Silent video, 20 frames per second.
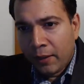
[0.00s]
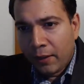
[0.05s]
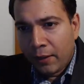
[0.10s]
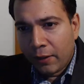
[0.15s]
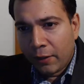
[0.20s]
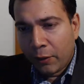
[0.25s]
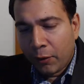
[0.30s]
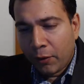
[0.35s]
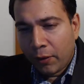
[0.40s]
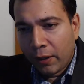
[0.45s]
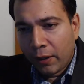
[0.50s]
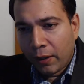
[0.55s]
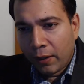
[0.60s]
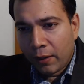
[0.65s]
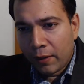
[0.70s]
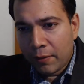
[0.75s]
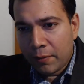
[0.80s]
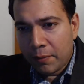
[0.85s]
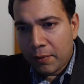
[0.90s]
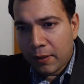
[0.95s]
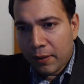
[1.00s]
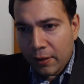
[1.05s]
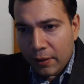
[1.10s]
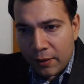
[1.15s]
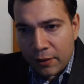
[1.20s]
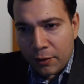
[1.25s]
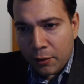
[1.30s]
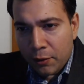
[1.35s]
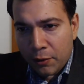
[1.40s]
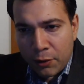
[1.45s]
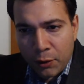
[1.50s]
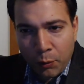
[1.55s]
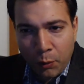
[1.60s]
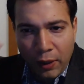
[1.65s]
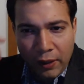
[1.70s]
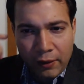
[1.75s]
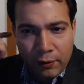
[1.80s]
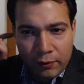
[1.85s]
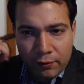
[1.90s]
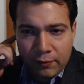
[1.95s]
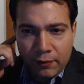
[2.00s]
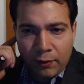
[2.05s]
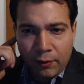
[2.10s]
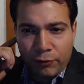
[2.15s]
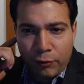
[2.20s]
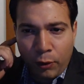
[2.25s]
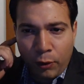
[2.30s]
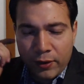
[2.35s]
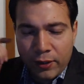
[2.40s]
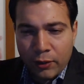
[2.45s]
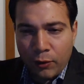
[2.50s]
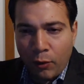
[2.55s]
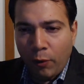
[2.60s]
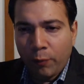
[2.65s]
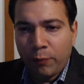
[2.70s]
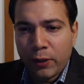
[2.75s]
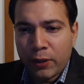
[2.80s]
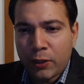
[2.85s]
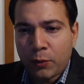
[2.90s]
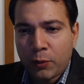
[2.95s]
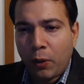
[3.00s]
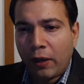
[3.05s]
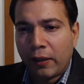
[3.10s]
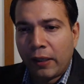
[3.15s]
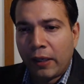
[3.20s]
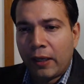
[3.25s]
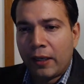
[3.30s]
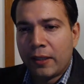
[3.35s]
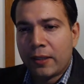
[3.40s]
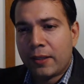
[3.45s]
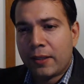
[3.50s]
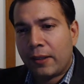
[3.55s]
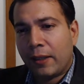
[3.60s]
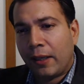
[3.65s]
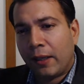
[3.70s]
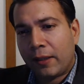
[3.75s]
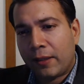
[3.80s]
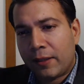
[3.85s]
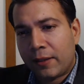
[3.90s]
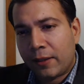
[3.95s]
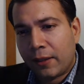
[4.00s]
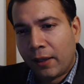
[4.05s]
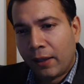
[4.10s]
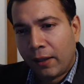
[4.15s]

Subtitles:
You know, uh, so one, of course, an obvious one is that